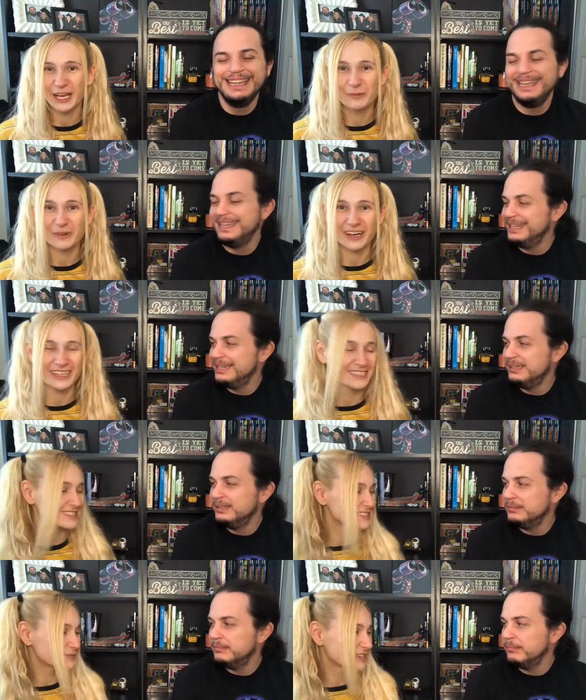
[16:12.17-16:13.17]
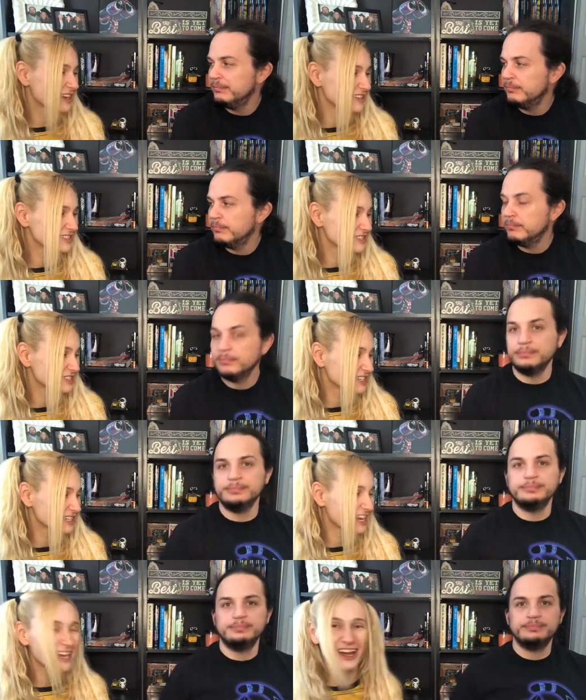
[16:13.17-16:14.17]
Speaker 1: but this is we got this mm-hmm. shirt. I
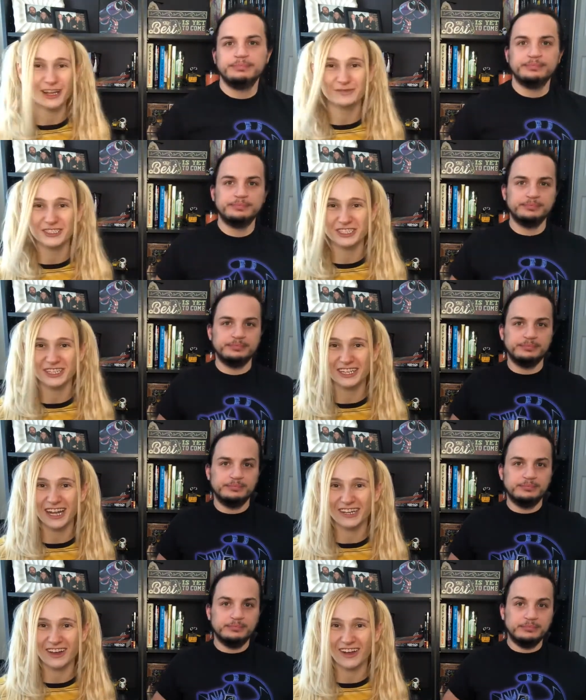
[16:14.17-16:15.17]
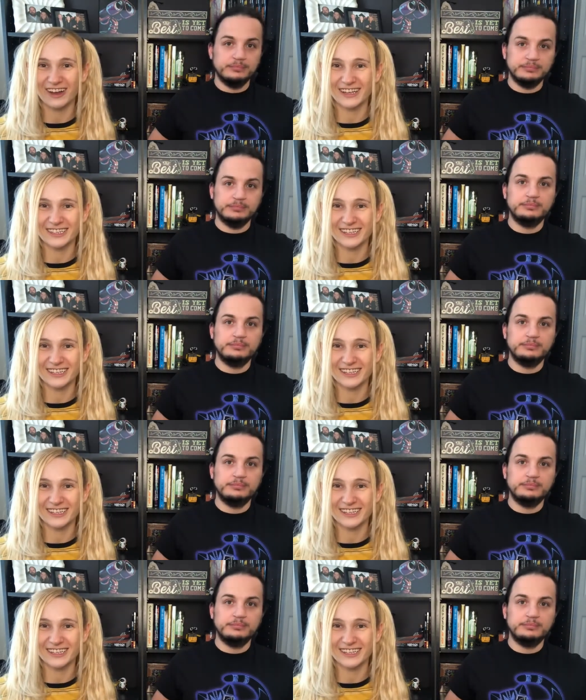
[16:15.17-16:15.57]
got him this shirt at a con,